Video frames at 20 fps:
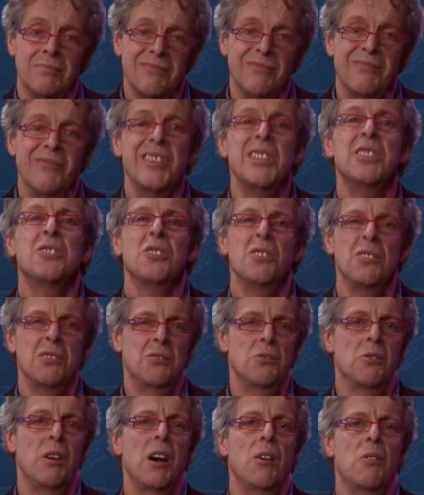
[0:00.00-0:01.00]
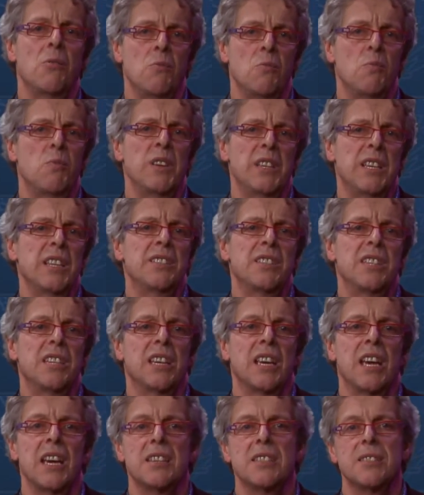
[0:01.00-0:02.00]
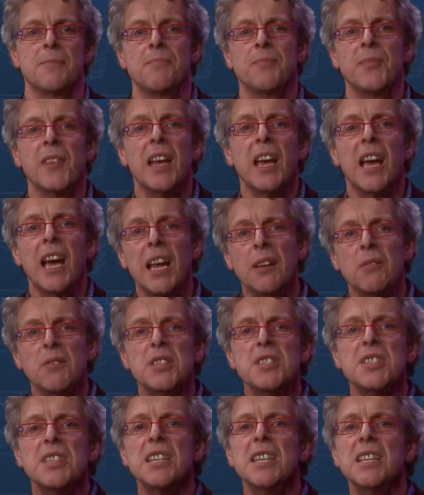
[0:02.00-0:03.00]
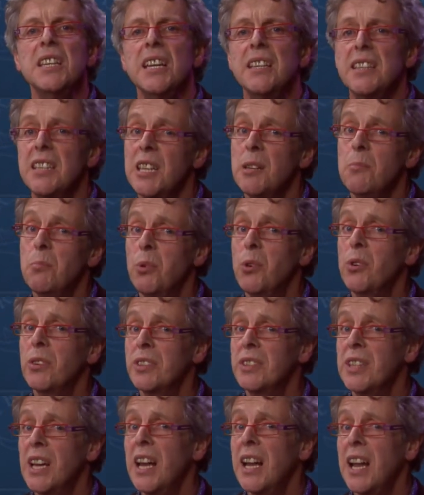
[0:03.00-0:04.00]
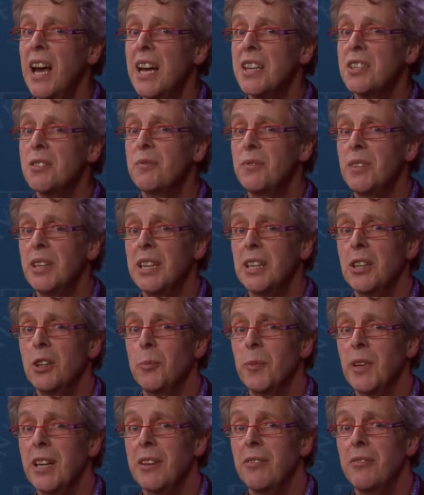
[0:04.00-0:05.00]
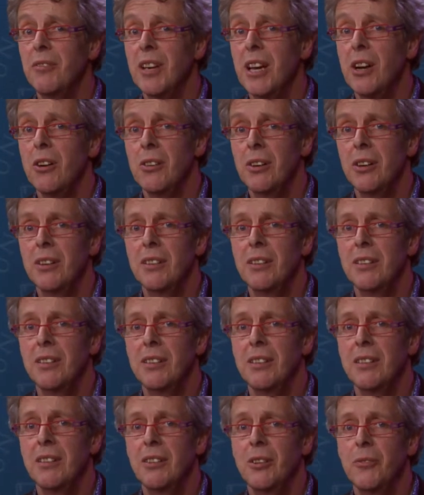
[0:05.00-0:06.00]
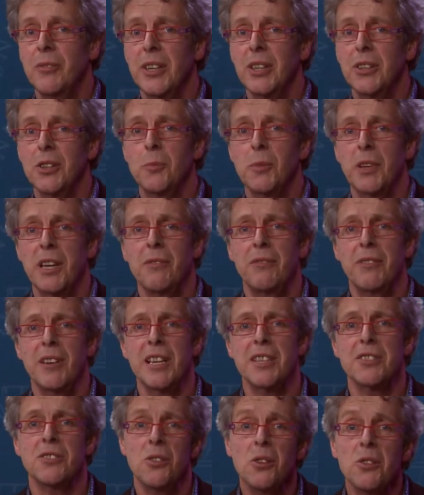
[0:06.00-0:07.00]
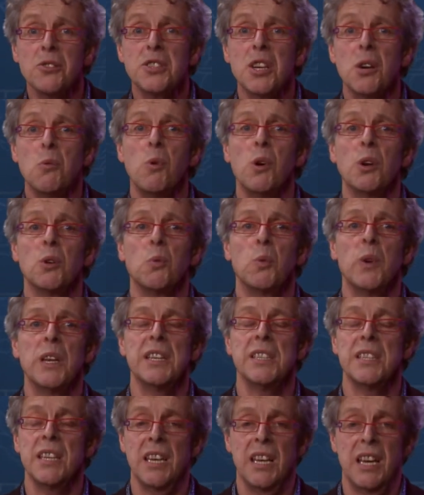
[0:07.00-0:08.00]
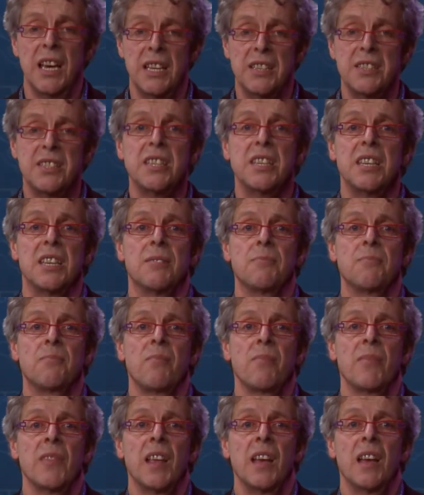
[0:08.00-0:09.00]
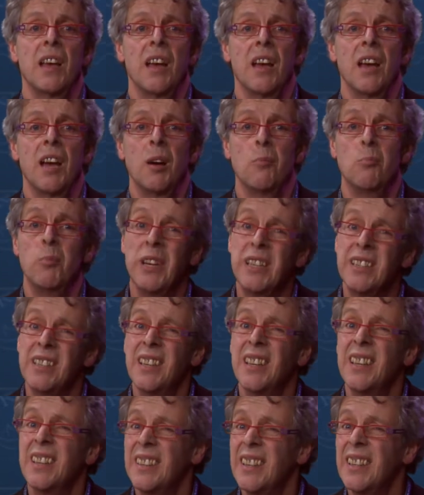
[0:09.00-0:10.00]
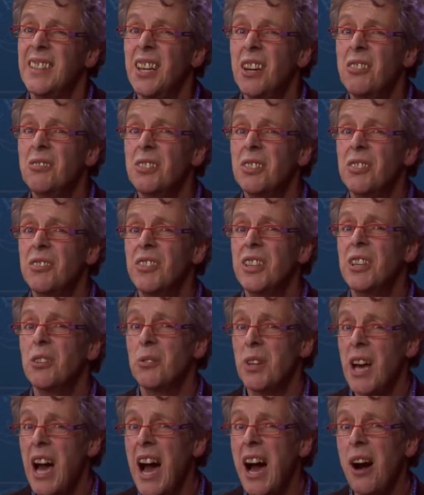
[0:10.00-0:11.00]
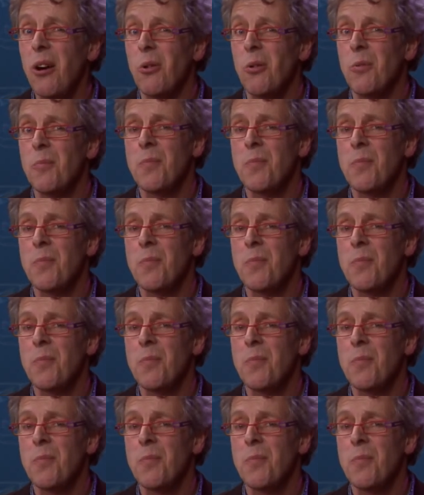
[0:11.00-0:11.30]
we turn to our wind at sea case, and we see that the important allies of economic affairs also want wind at sea, but they don't agree on how.